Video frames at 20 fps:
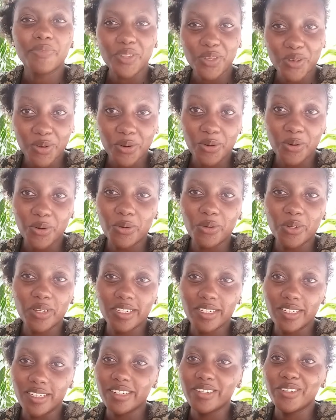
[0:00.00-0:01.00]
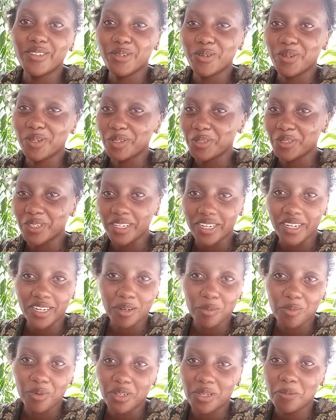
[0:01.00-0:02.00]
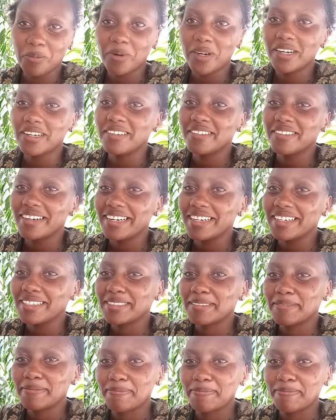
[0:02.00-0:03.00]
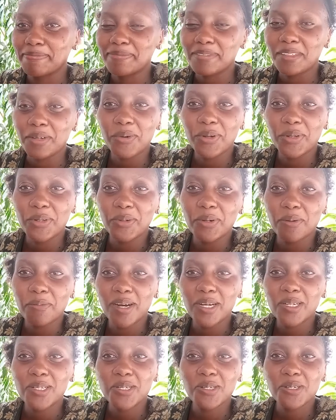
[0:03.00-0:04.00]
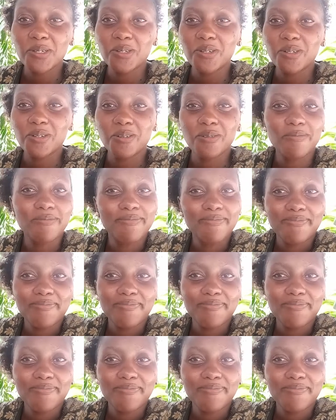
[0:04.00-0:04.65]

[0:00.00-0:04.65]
you're on holiday you don't want to get anybody mad right now when you go back to your